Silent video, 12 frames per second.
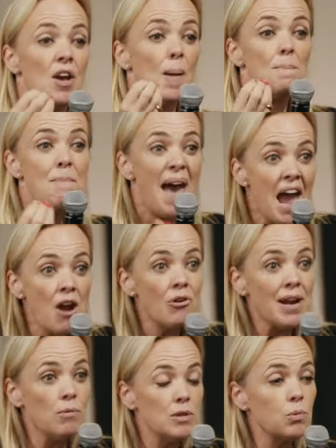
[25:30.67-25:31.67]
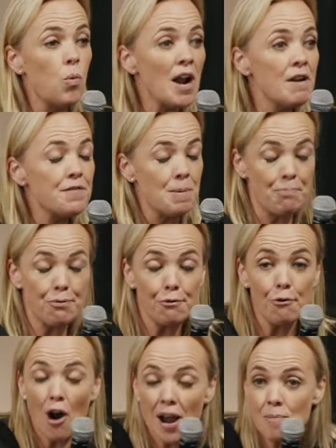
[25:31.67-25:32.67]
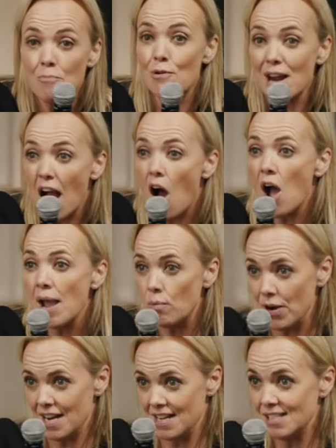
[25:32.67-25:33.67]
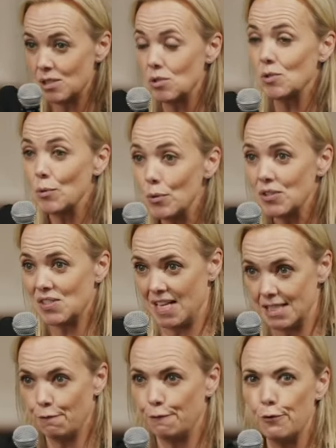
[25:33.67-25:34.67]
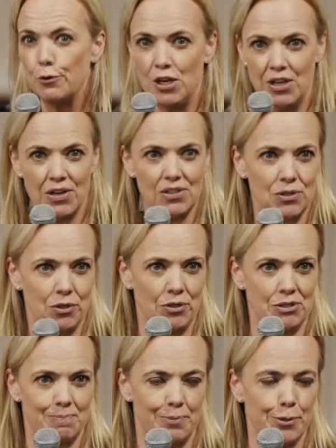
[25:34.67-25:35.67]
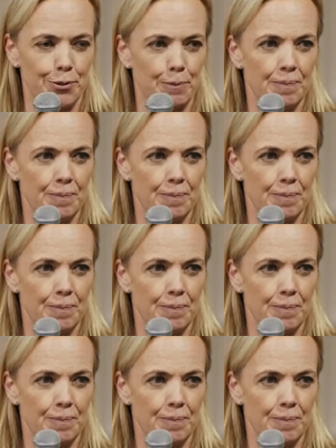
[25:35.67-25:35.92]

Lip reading: Mary was one of the primary eyewitness sources for Luke's gospel.